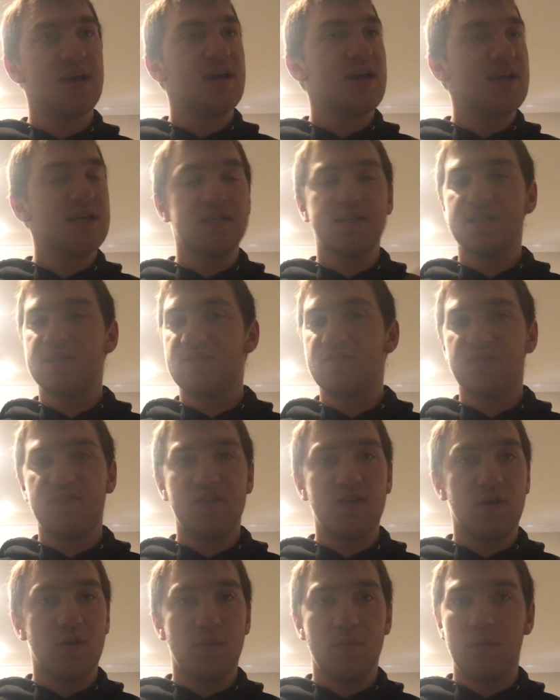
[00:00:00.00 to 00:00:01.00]
in this
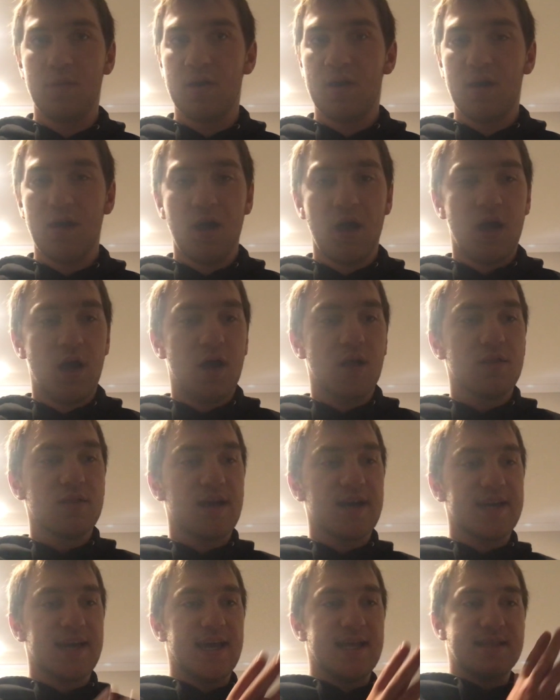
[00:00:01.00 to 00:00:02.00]
film,
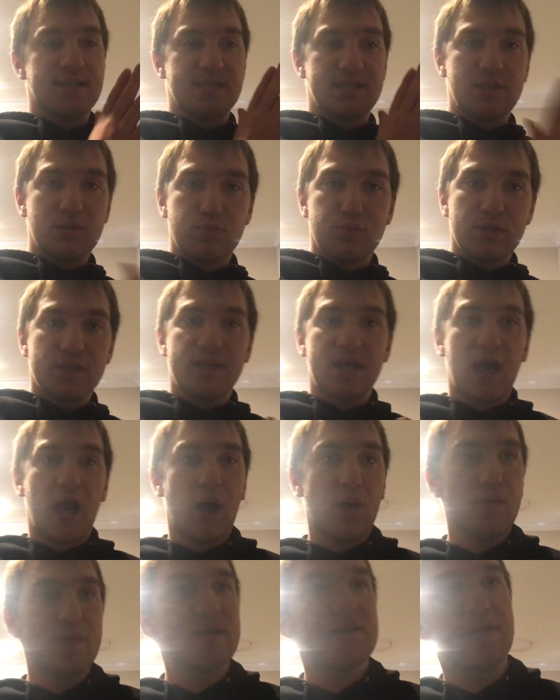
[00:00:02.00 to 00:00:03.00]
like, and the different
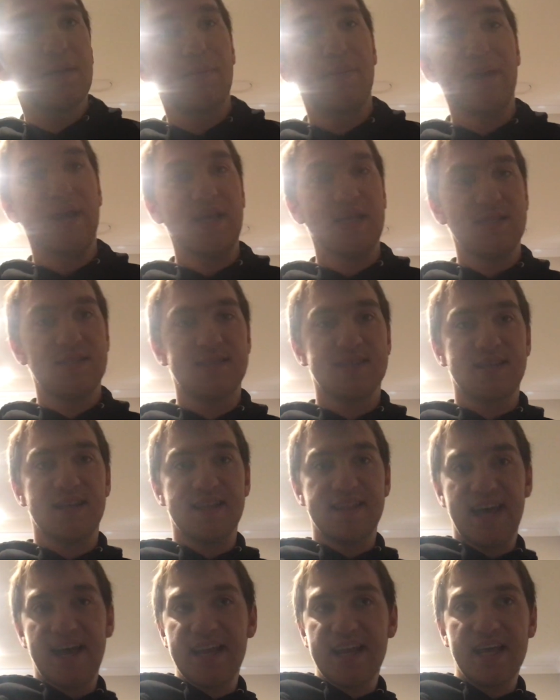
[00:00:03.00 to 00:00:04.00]
character beats
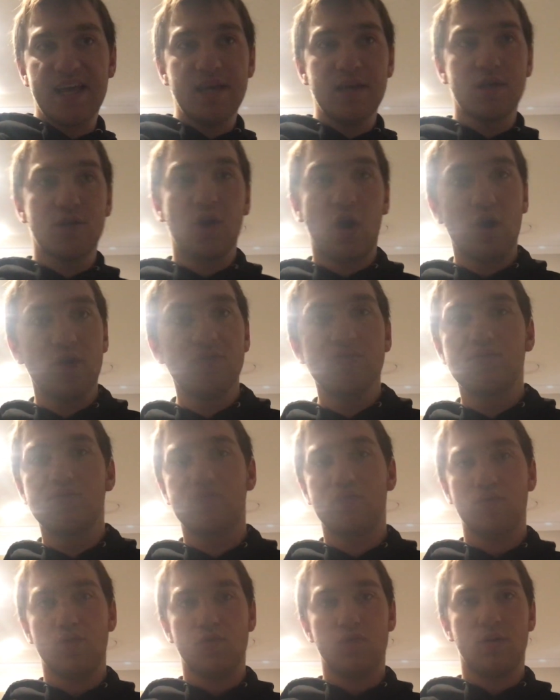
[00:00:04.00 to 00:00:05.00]
that he goes
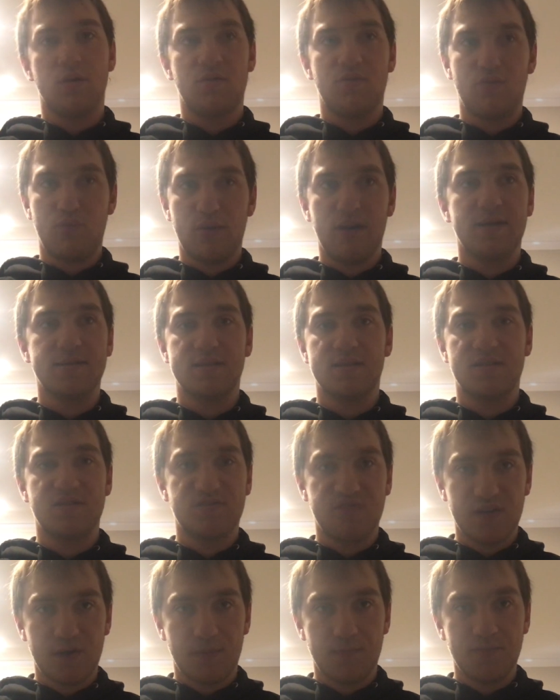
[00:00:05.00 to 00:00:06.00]
through throughout this
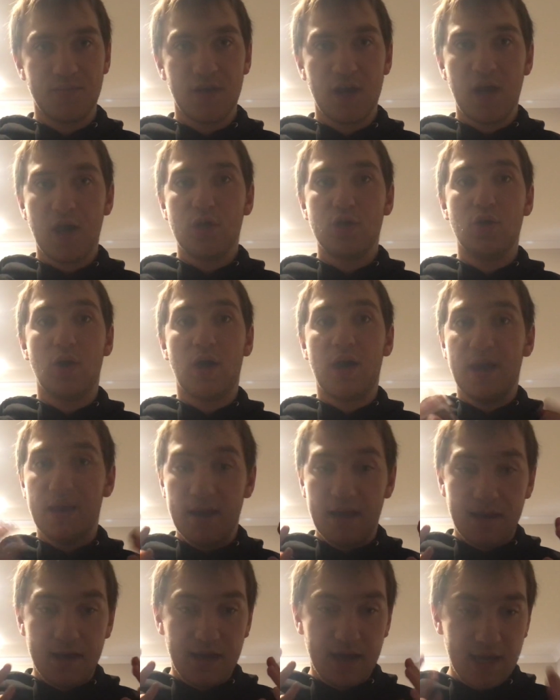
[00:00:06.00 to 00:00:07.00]
film, you know,
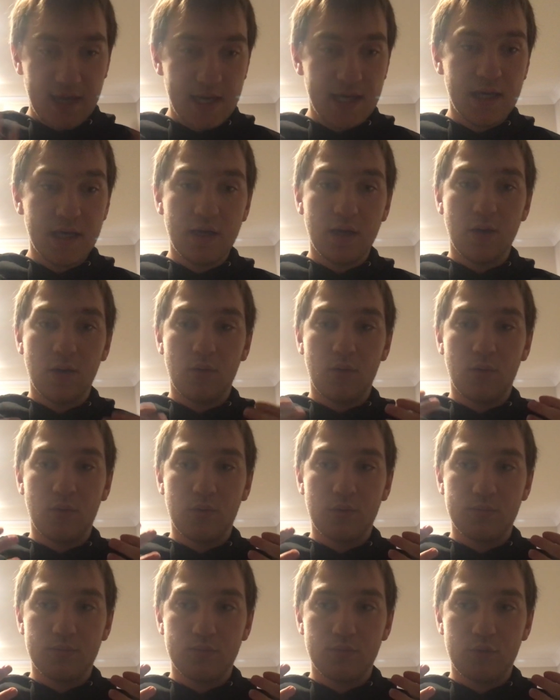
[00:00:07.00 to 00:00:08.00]
he
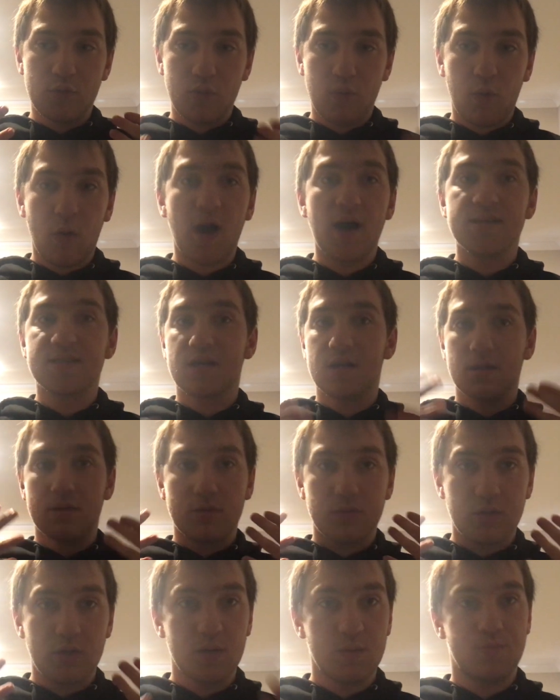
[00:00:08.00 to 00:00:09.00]
requires a
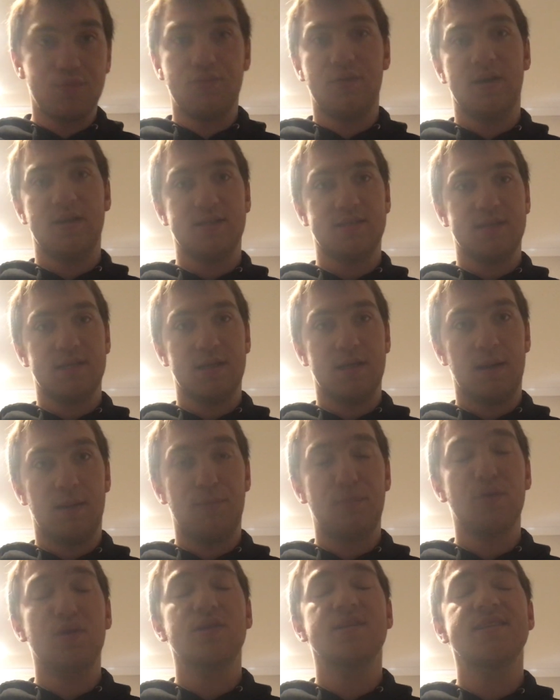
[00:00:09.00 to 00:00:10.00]
lot of praise here
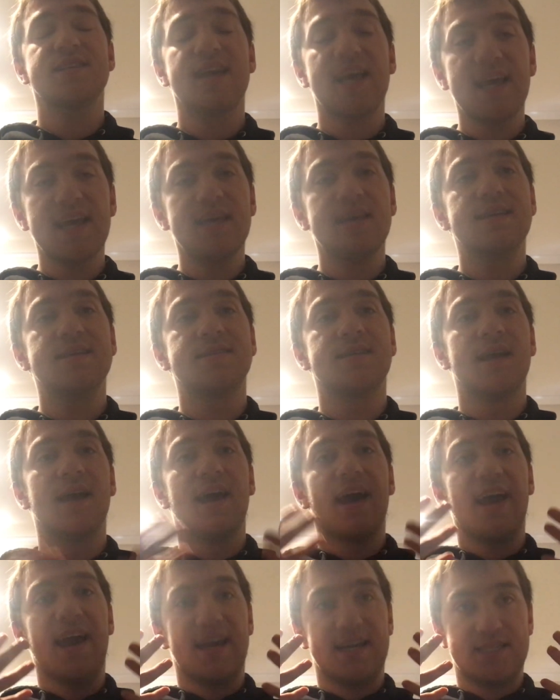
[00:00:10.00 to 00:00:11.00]
because he is
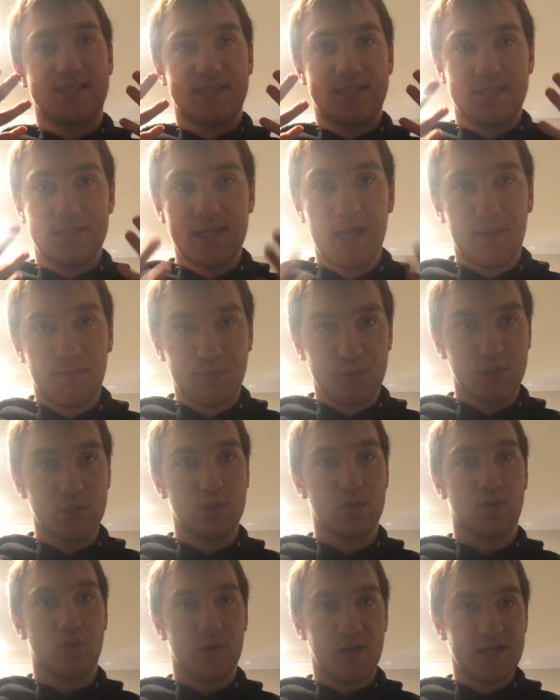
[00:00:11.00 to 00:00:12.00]

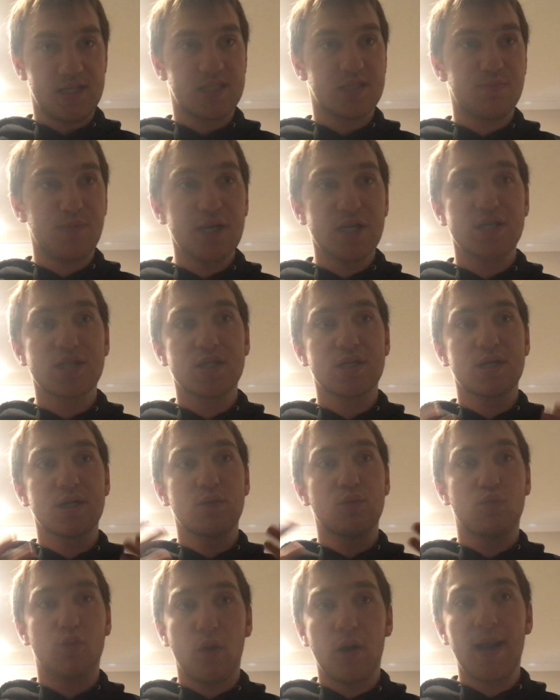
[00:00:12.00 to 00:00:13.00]
exceptional, especially
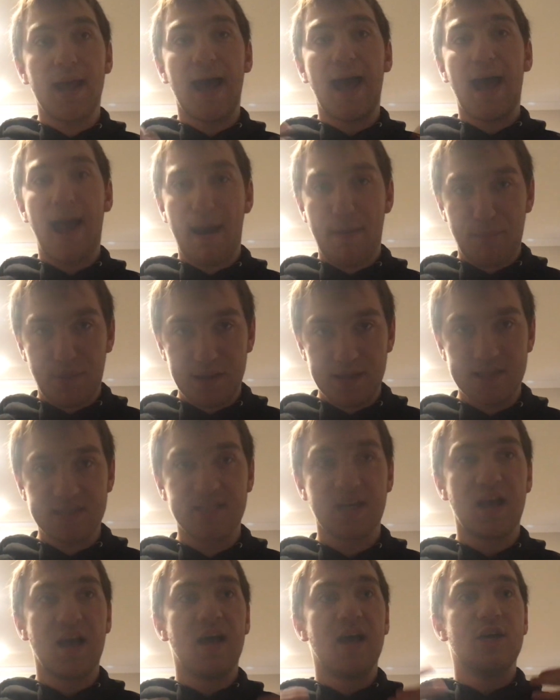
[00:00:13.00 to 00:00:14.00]
what happens
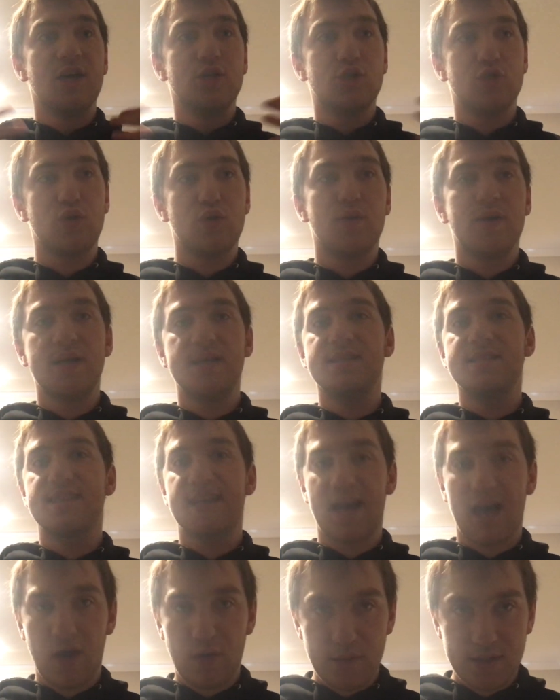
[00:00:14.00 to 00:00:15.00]
to his
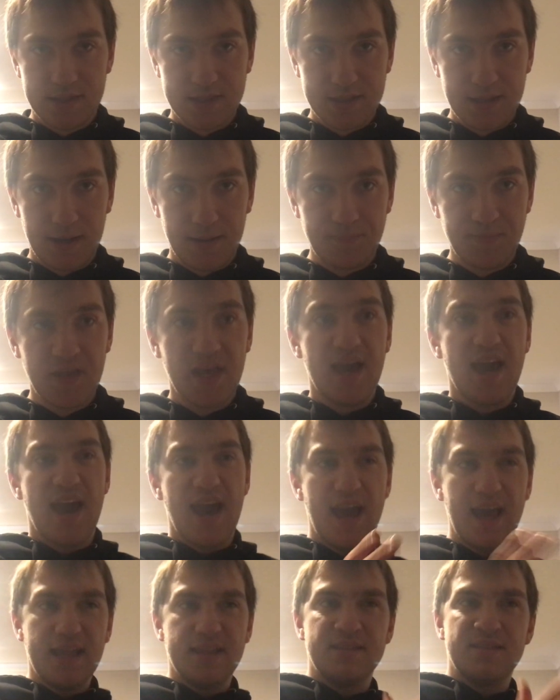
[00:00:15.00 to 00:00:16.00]
character
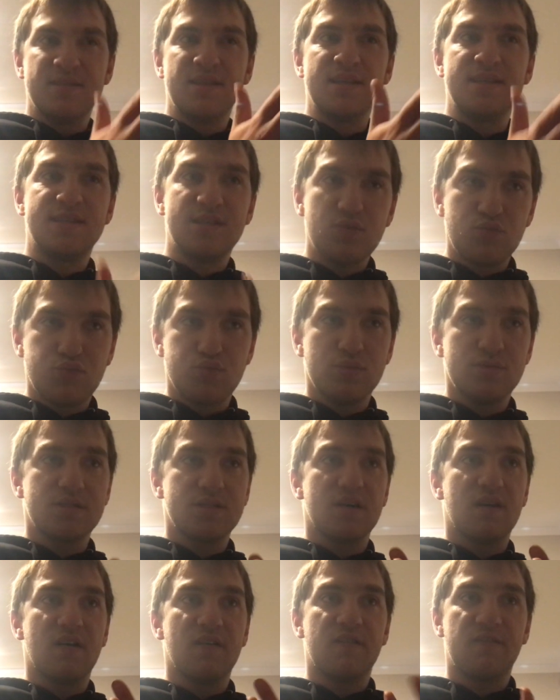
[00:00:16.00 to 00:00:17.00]
and the different
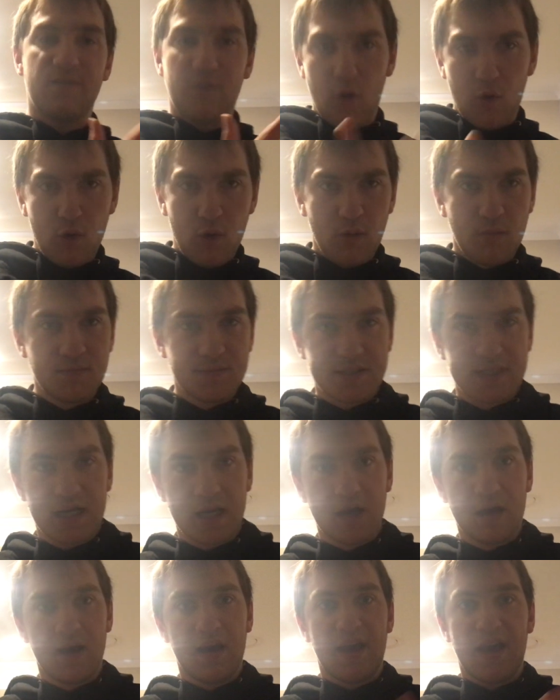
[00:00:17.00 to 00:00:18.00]
forms
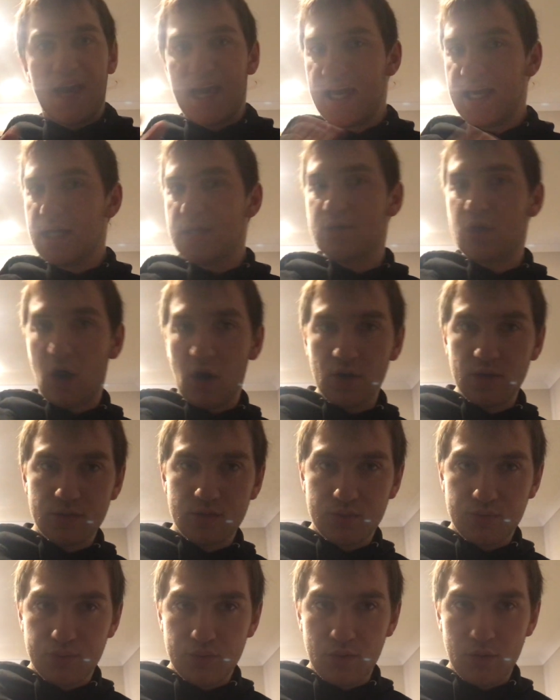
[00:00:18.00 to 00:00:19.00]
he goes
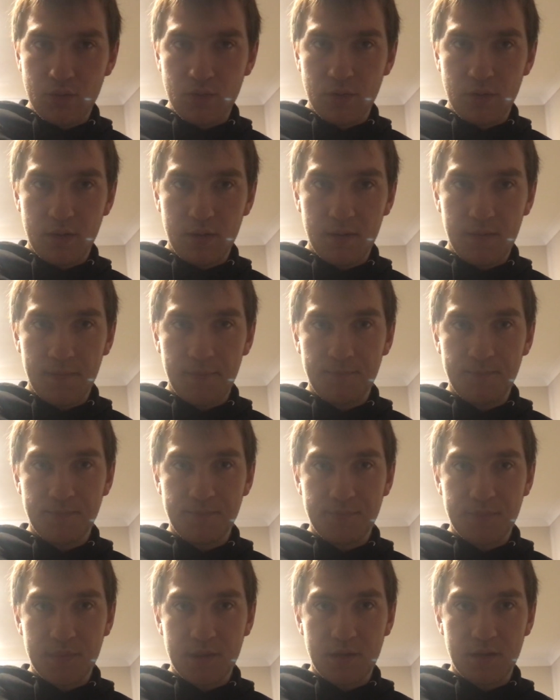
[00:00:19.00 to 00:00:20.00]
through
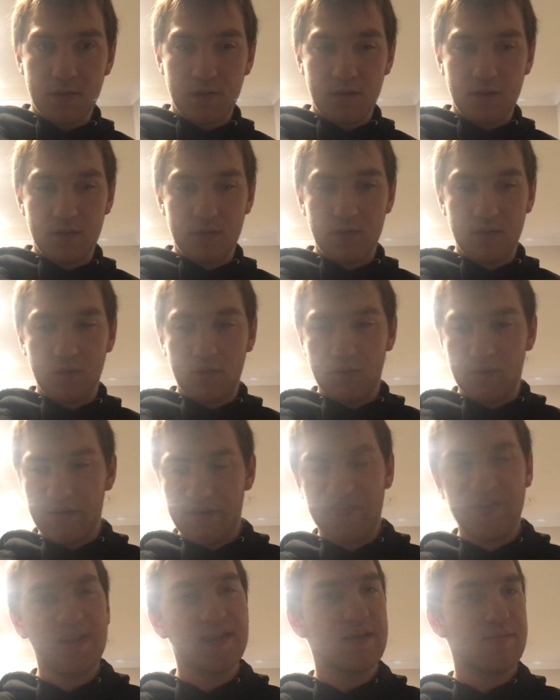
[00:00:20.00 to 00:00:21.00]

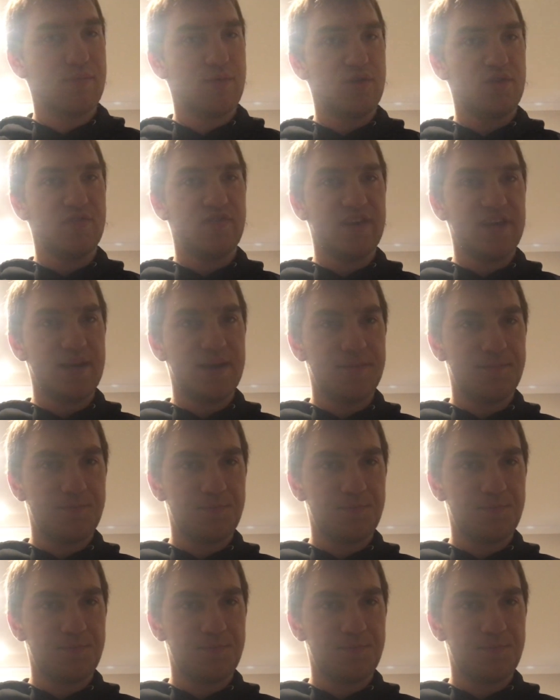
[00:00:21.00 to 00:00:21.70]
within the movie.